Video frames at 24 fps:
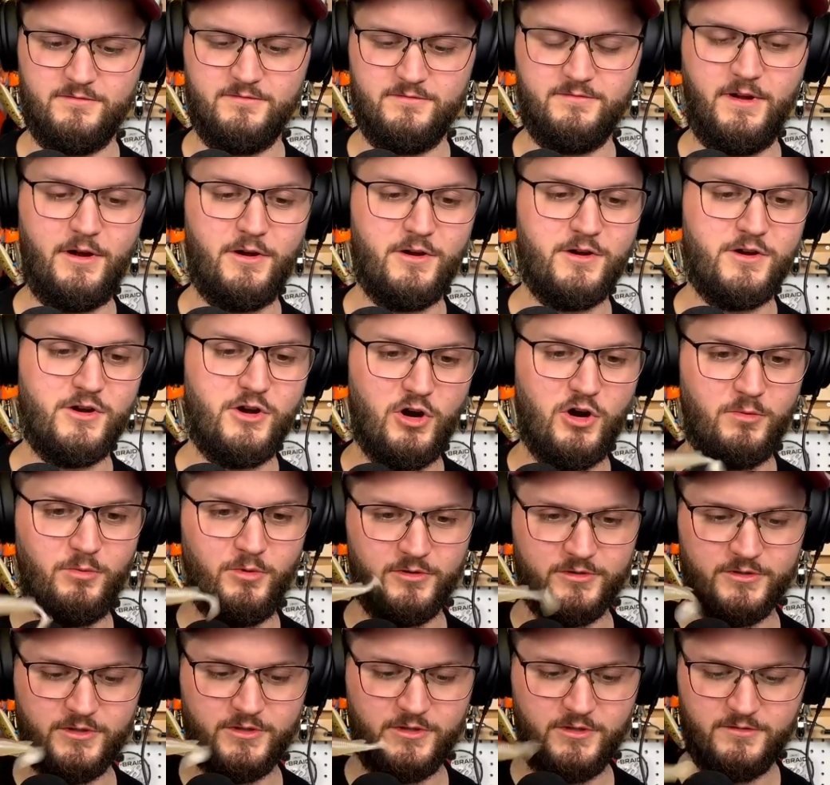Someone else
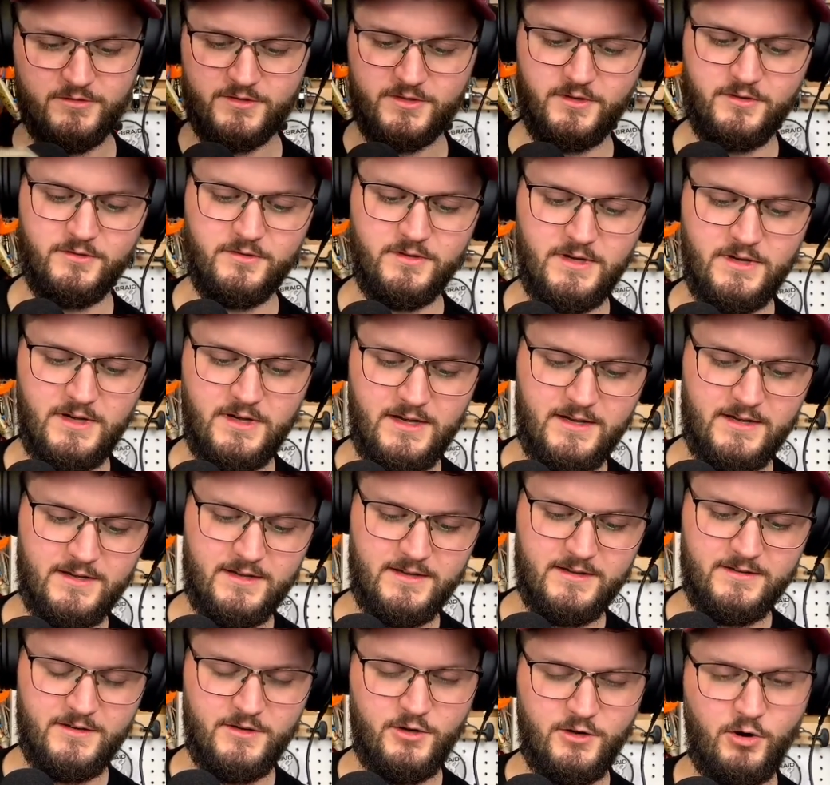has to, but
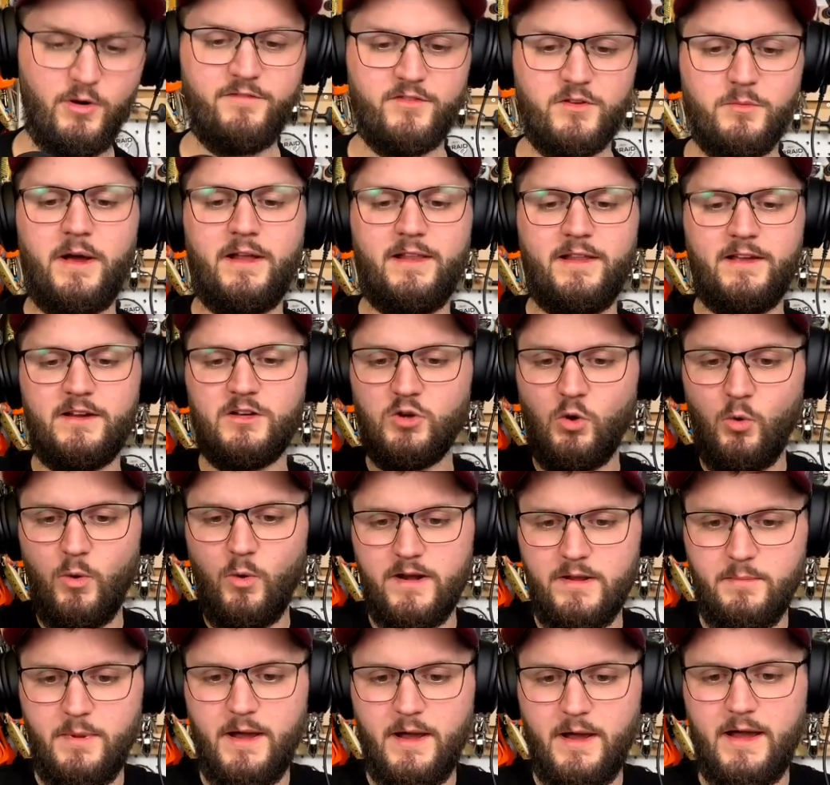that's fine. That's fine.